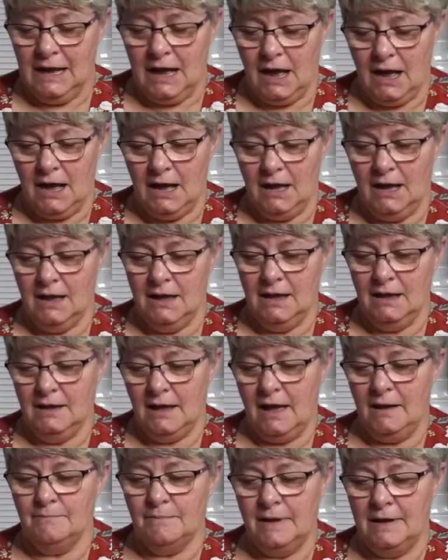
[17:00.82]
I
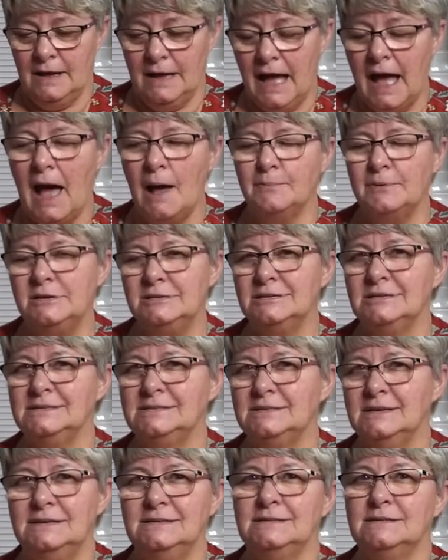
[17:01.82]
am happy to
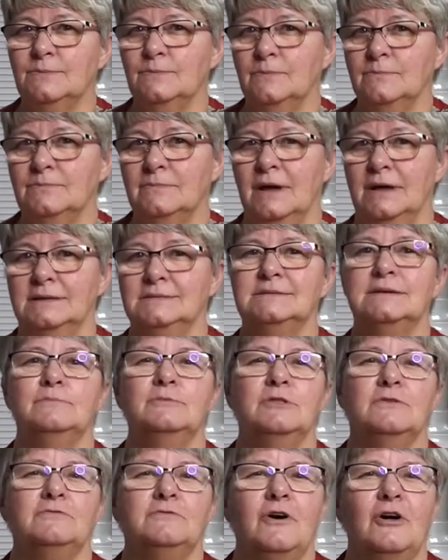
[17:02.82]
see some some
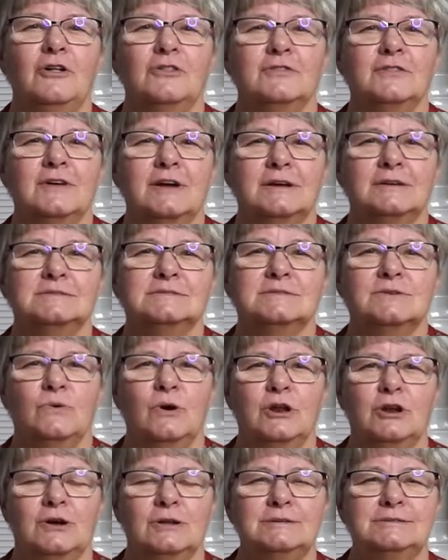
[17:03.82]
of the fall things
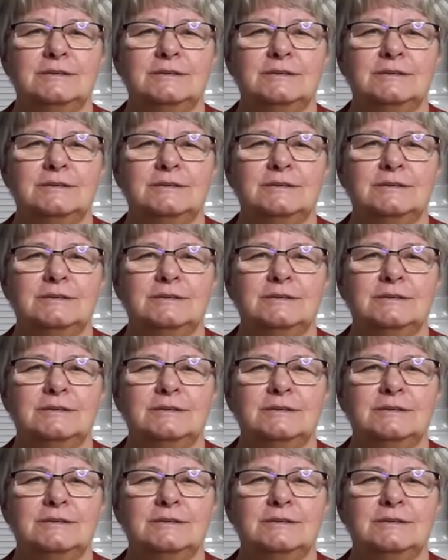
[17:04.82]
going on